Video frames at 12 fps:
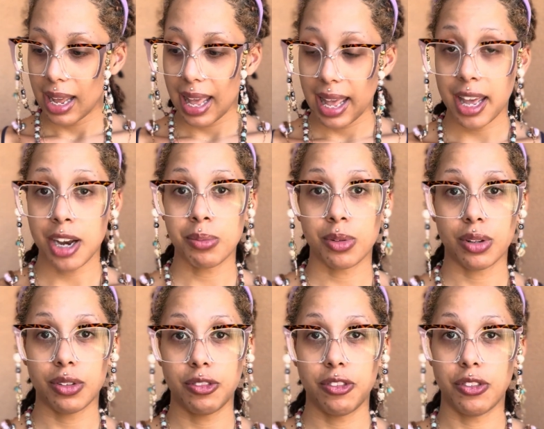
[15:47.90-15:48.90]

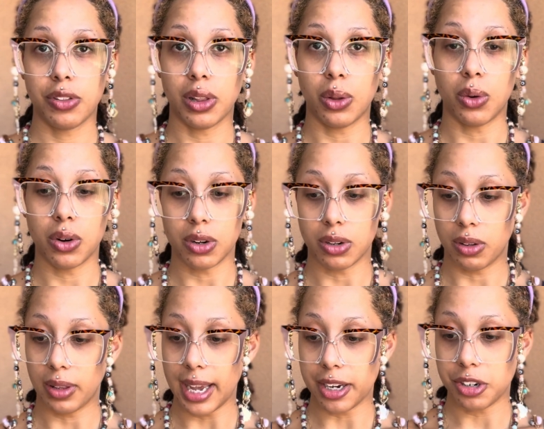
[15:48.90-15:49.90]
animal floral
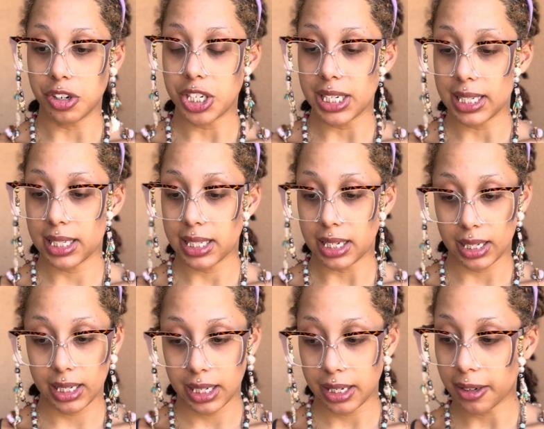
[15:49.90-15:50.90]
energies sitting
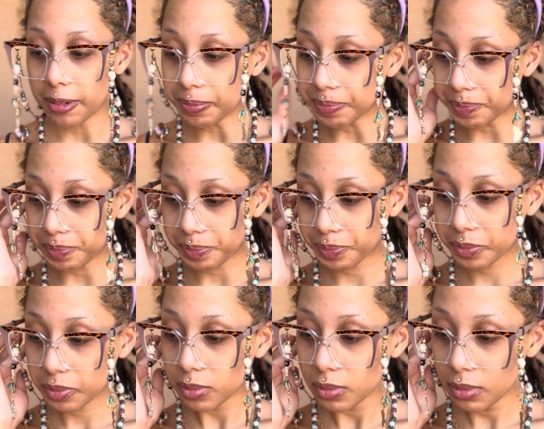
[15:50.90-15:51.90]
here.
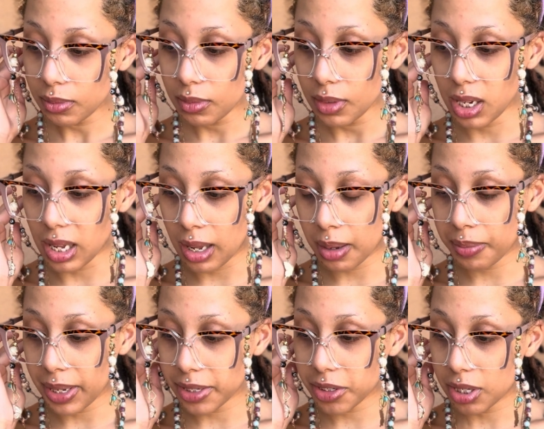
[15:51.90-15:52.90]

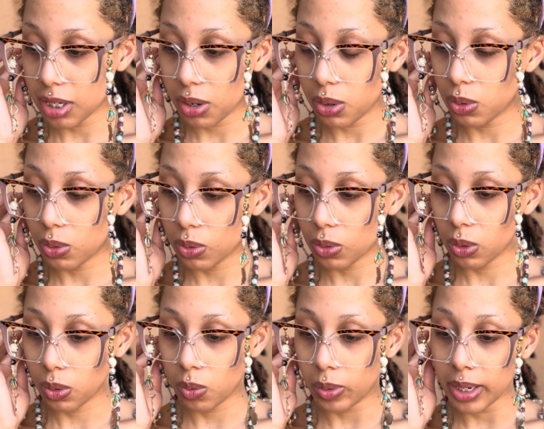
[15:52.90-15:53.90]
And so
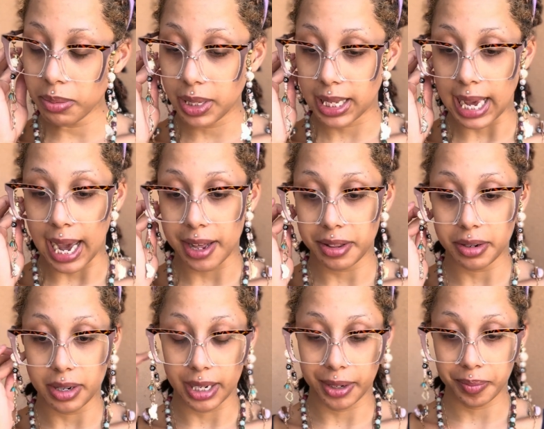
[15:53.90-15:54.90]
what I'm
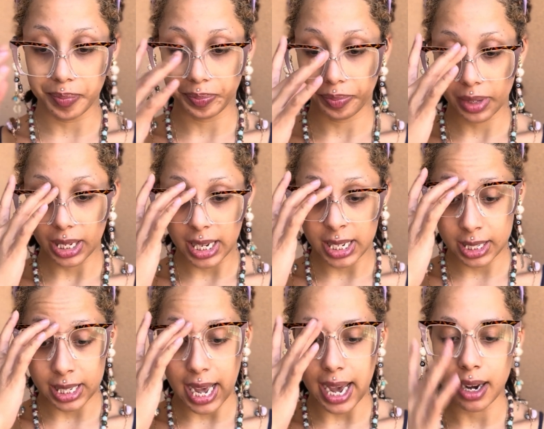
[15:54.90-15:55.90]
gathering is
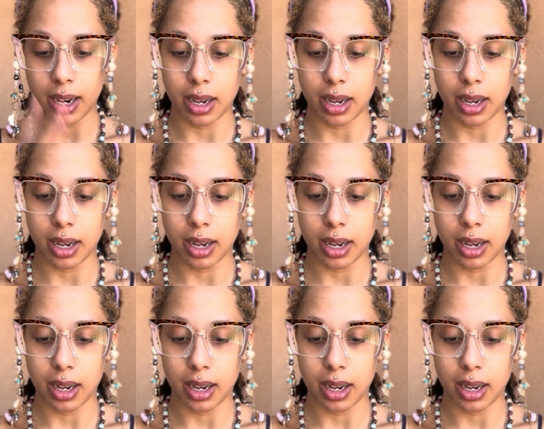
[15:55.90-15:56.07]
that